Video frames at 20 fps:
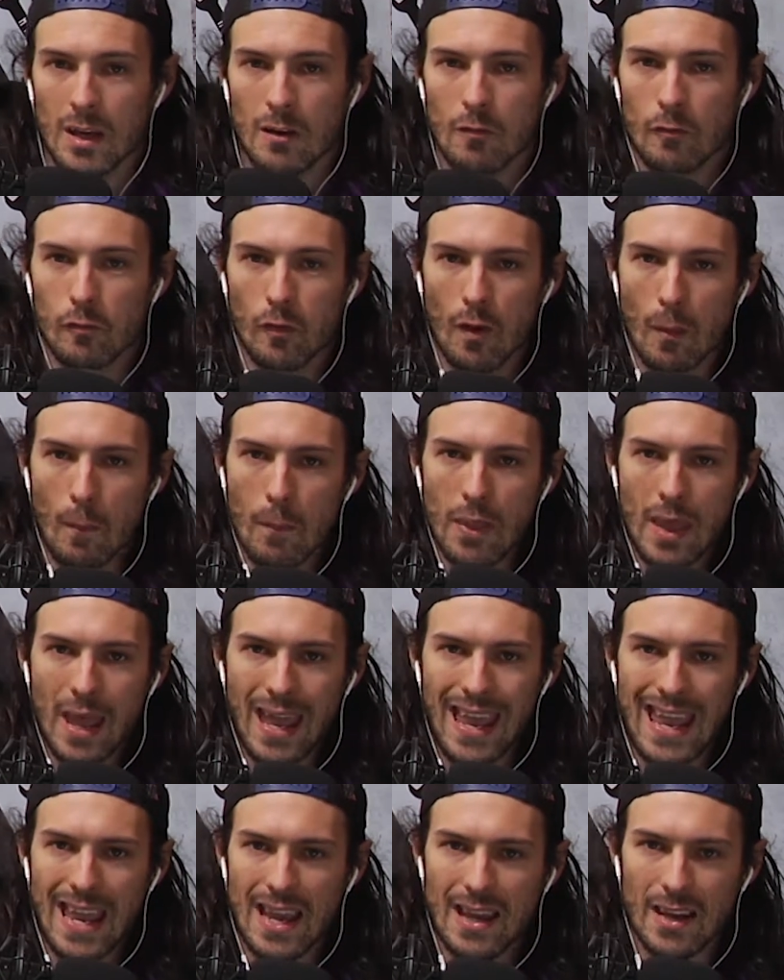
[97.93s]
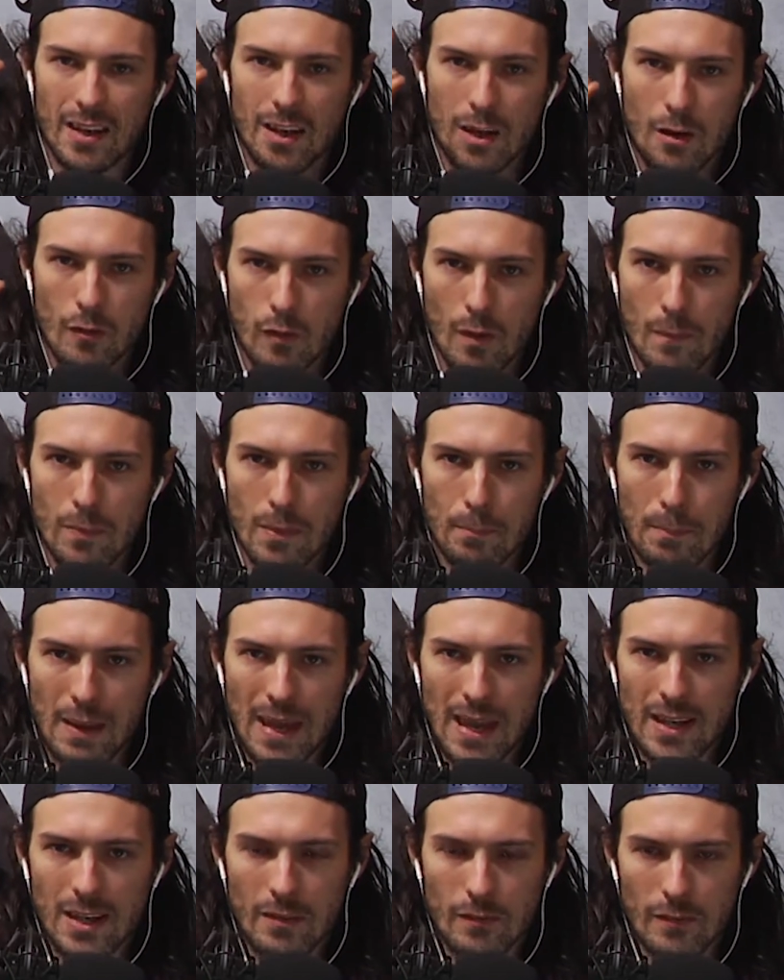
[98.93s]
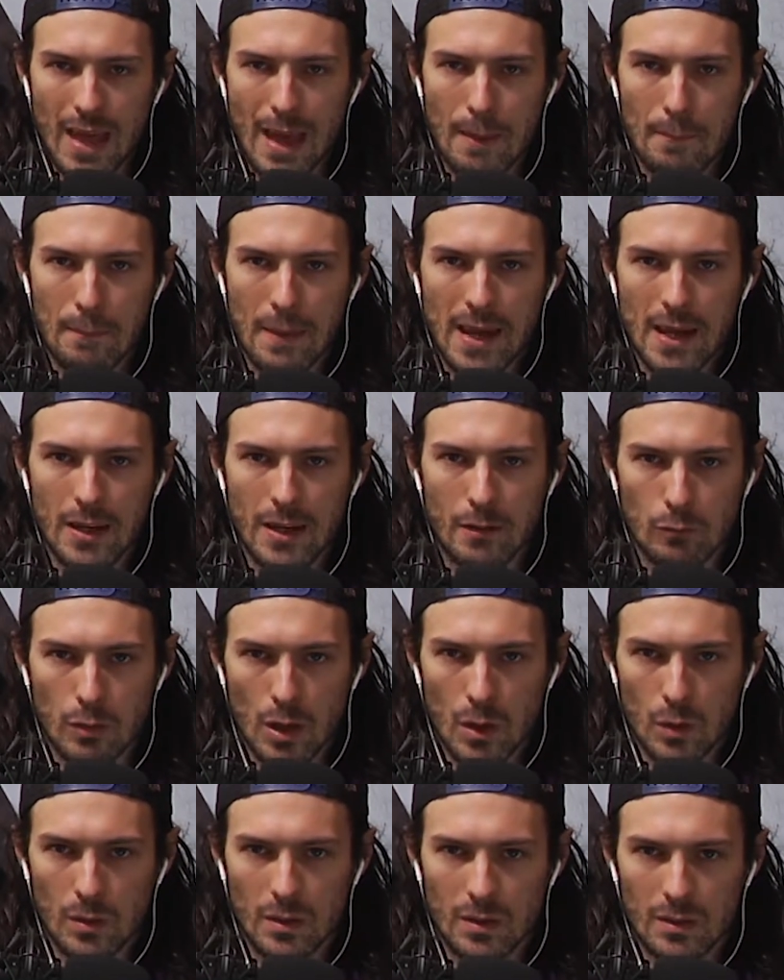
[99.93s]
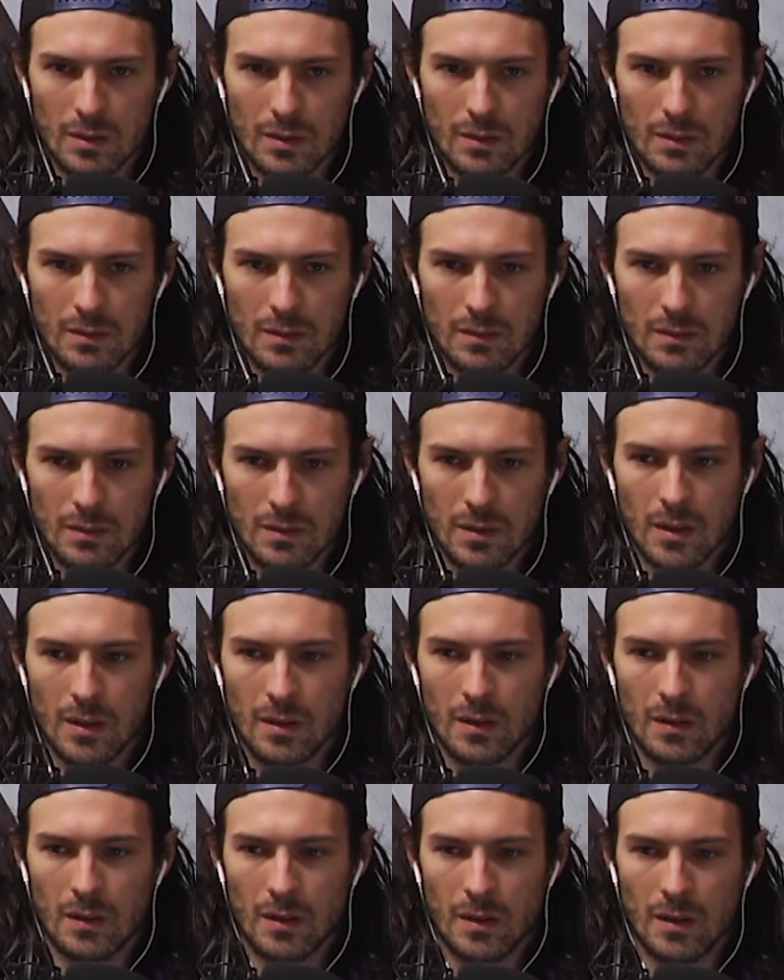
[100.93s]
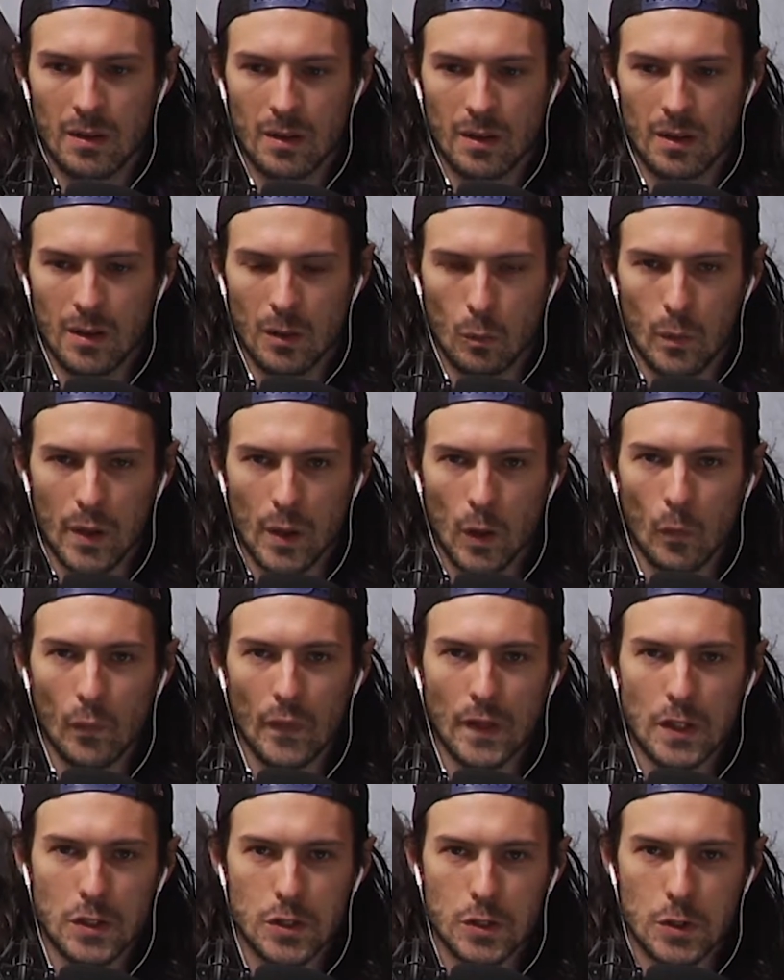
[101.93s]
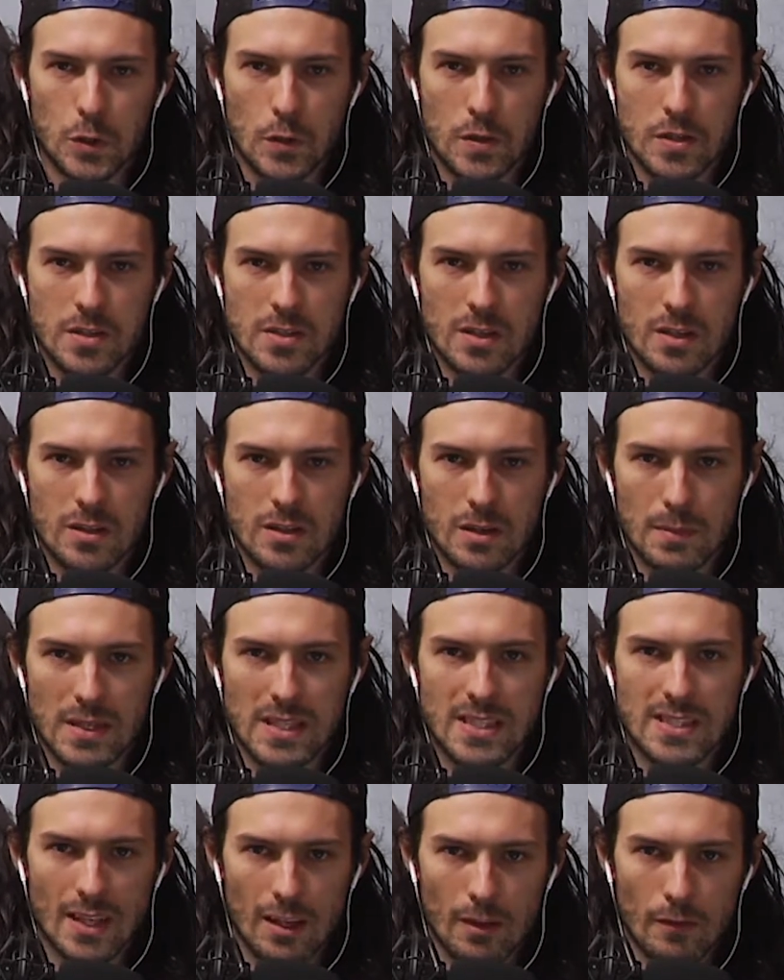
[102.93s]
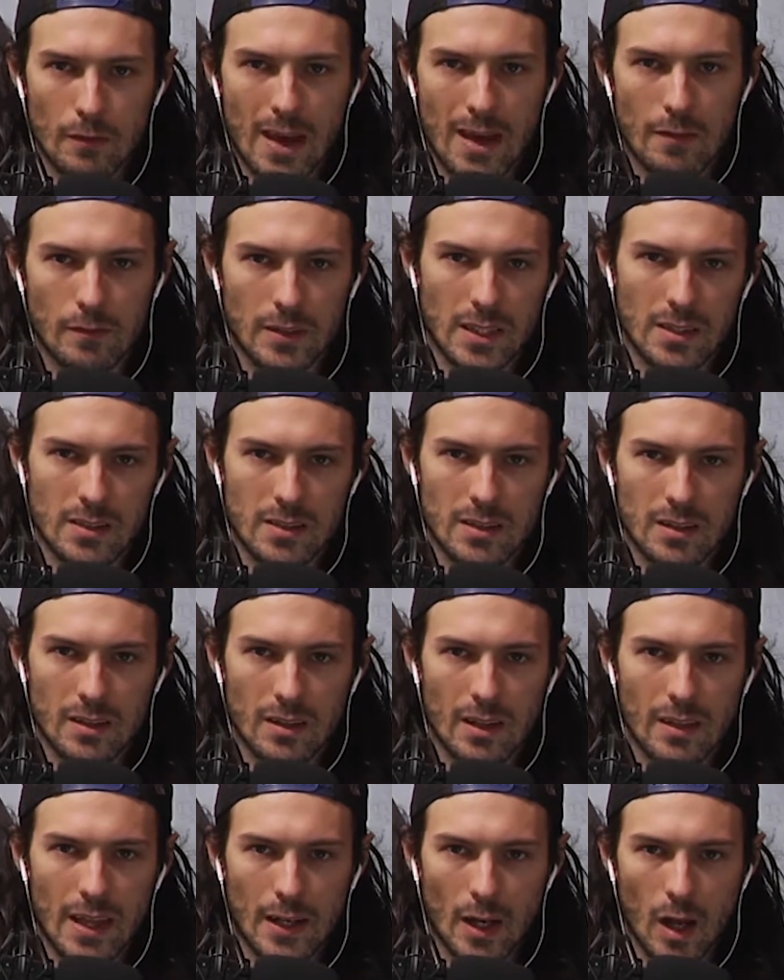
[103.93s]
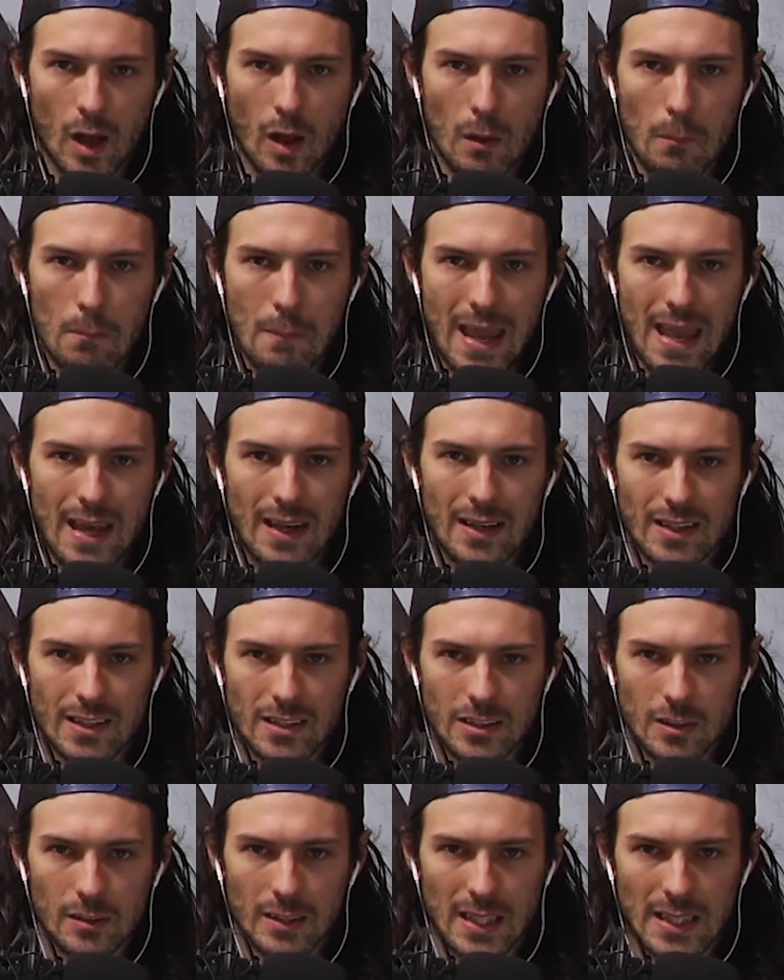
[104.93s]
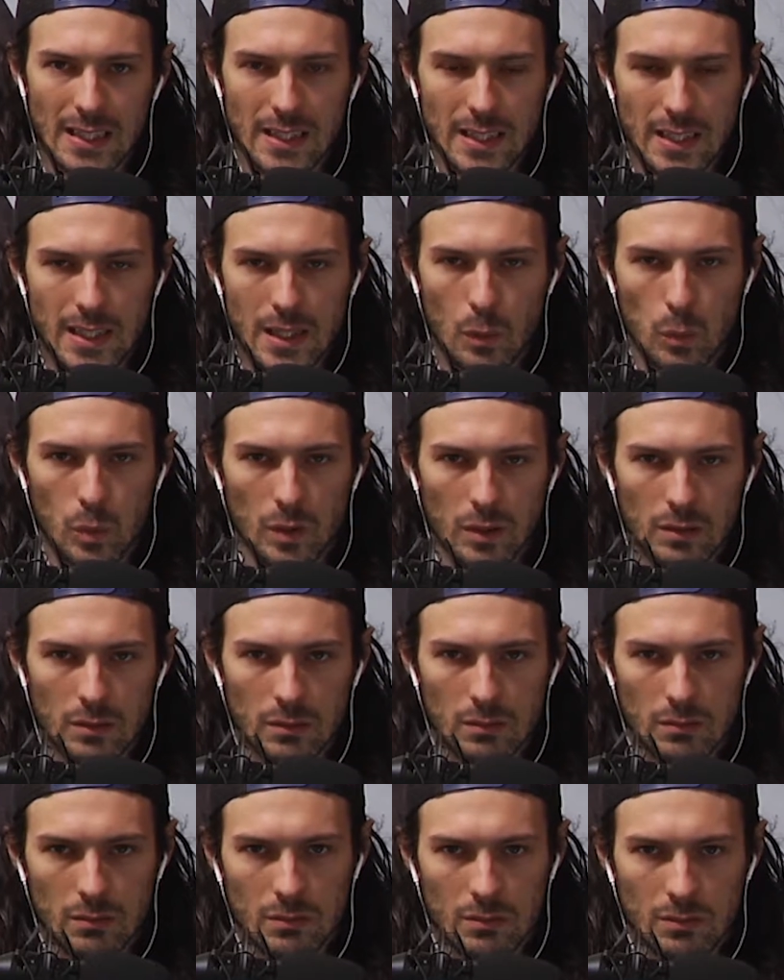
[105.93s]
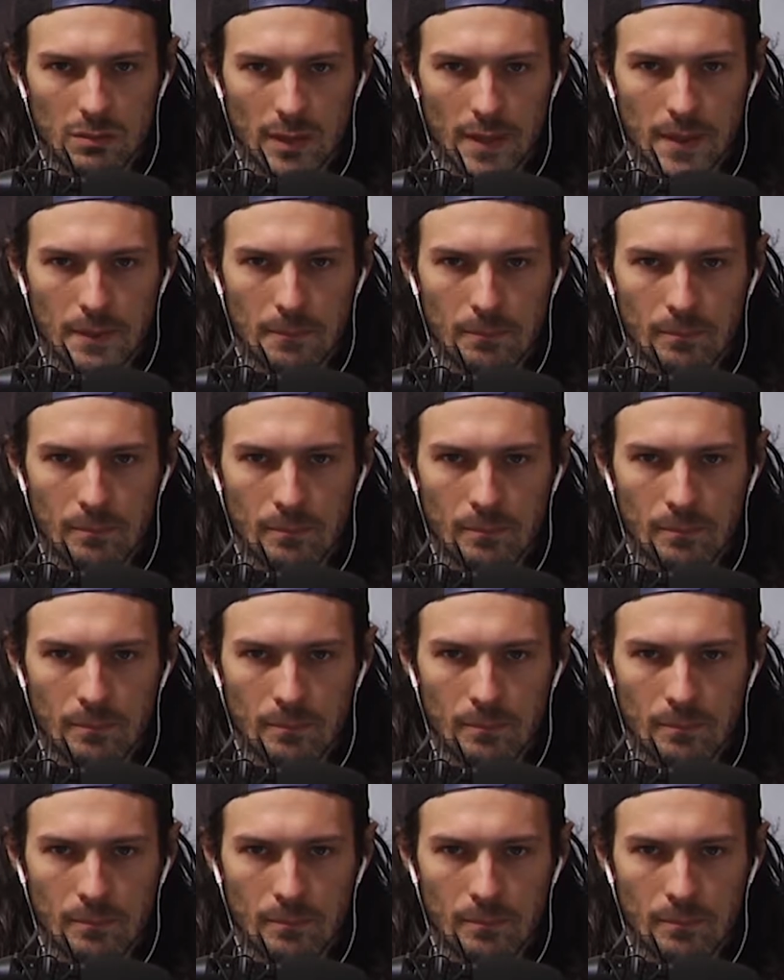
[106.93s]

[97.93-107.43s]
From the hand, from the pen of that man wrote, We hold these truths to be self evident that all man is created equal, right?